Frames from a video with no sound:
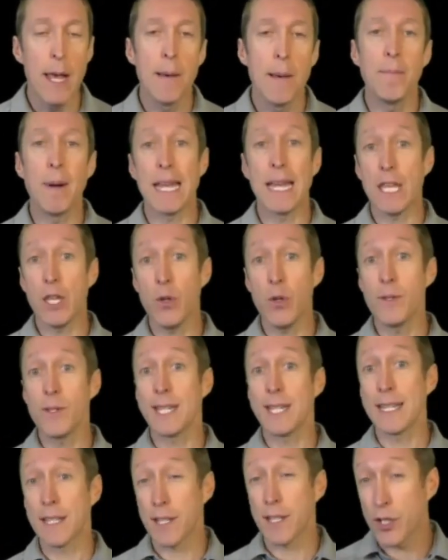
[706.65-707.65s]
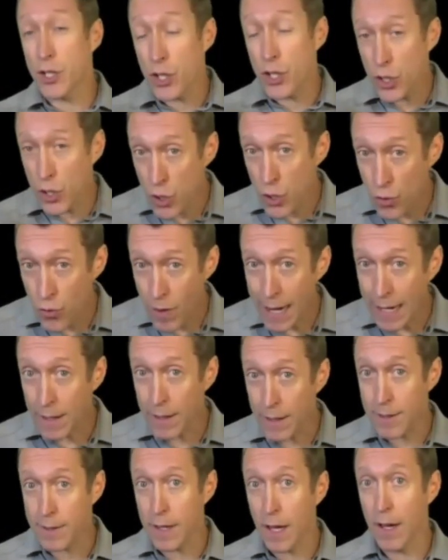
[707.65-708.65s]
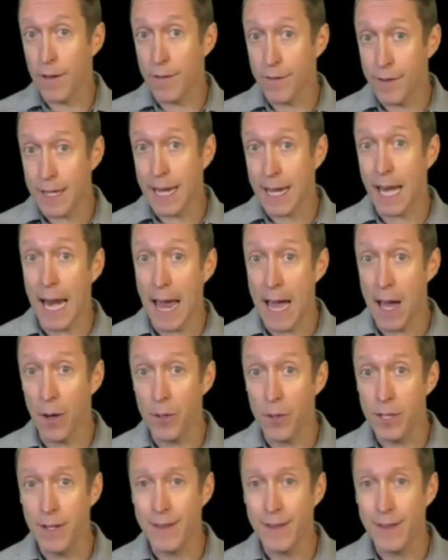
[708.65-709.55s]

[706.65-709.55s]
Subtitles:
by using the strength of the cloud,